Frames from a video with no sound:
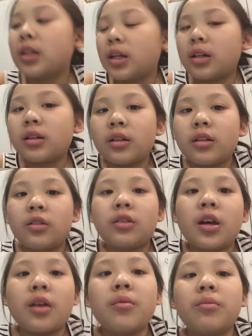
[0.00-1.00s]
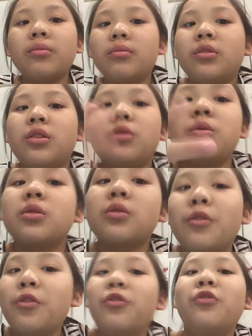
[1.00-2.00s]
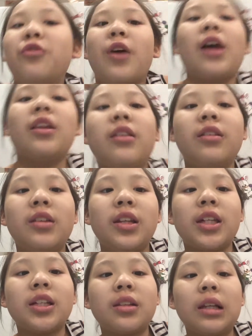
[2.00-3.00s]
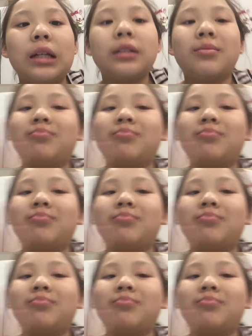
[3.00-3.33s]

like they do it so violently and like